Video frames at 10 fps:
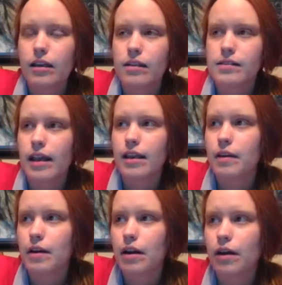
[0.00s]
it's like
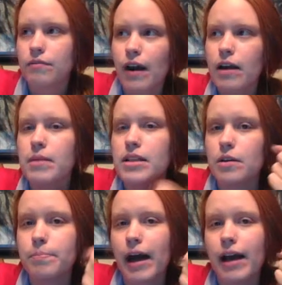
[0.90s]
they're environmental
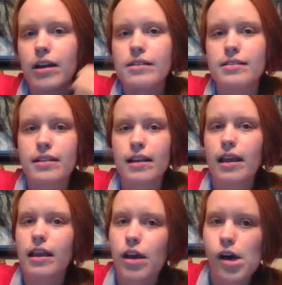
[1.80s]
pirates, and they,
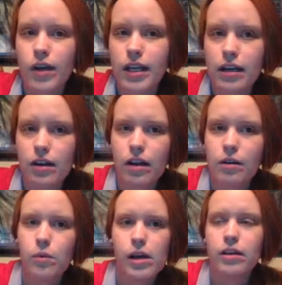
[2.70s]
like, go and get
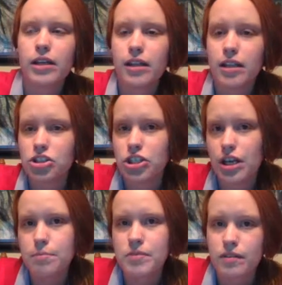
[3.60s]
on whale killing
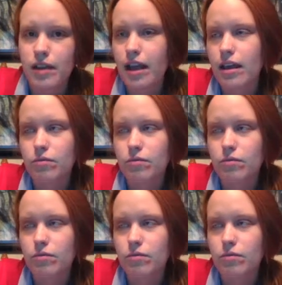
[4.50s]
ships and, like,